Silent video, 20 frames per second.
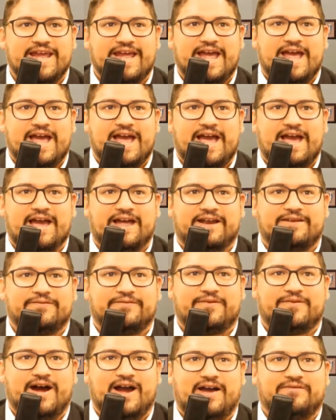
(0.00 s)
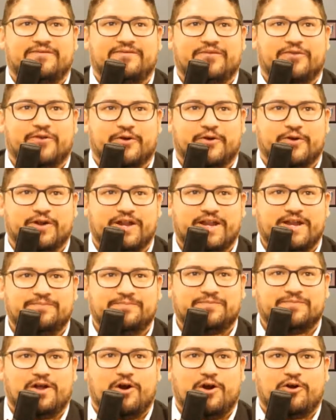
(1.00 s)
at
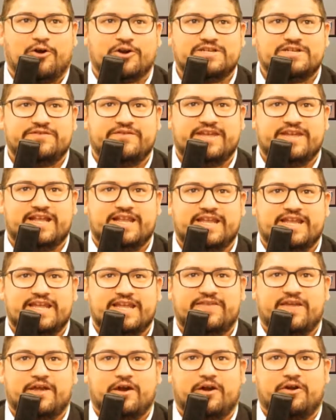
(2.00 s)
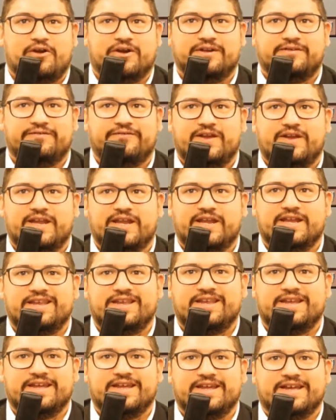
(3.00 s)
5:30. RGV Elite. They are undefeated.
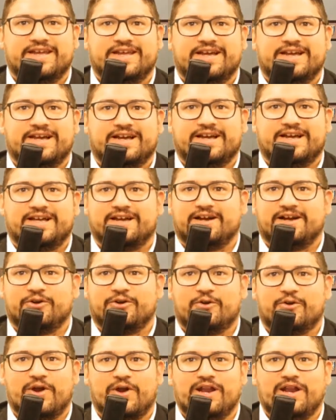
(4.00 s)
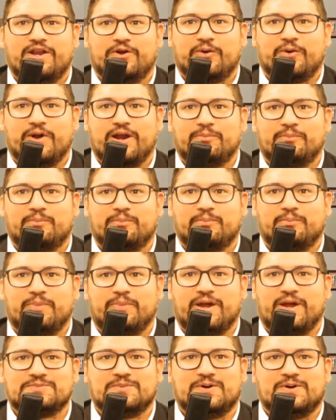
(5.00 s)
A great
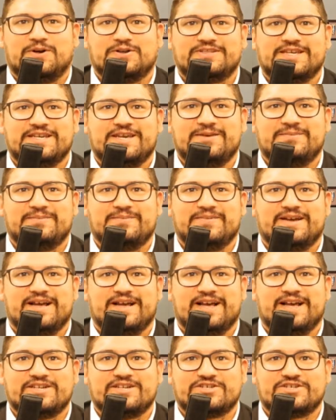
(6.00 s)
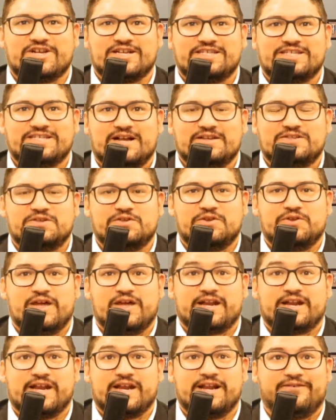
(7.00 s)
baseball team. Shouts out to
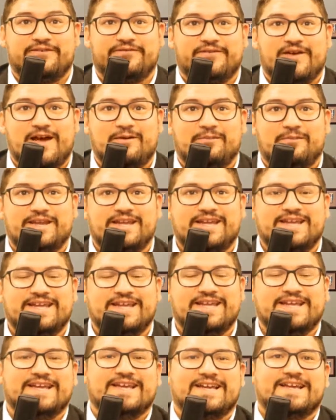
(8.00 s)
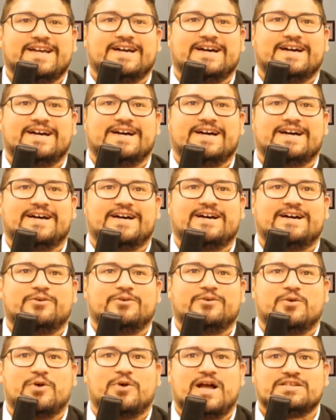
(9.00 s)
the Herrera family,
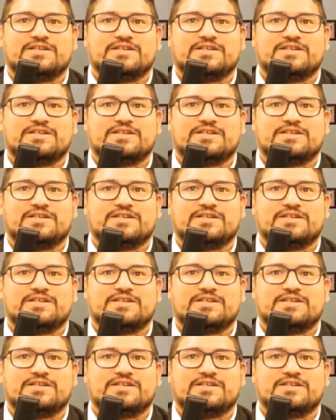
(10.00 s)
who has